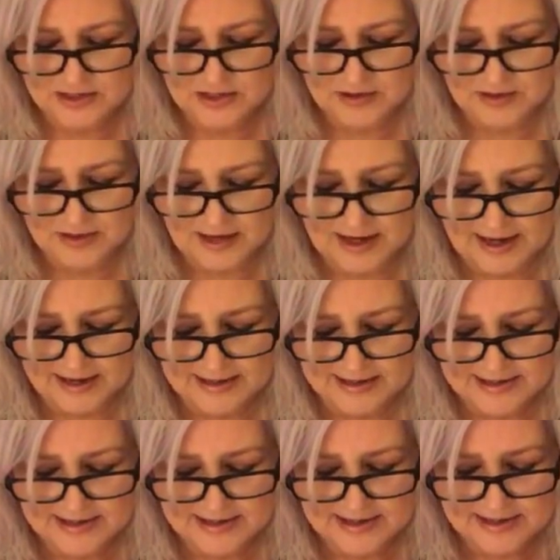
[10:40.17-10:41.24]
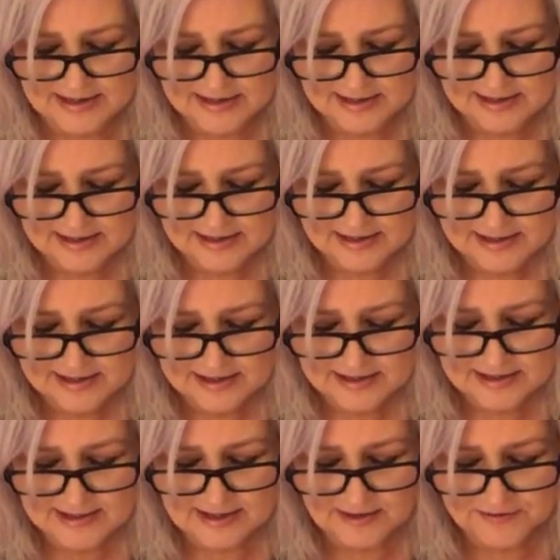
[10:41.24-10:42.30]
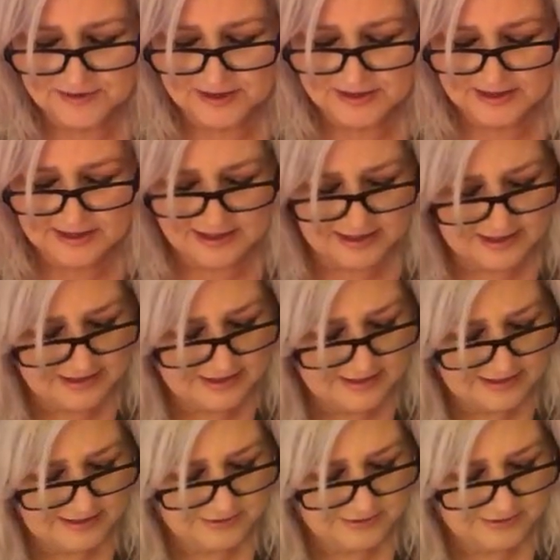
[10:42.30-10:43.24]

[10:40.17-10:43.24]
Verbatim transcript: So that is definitely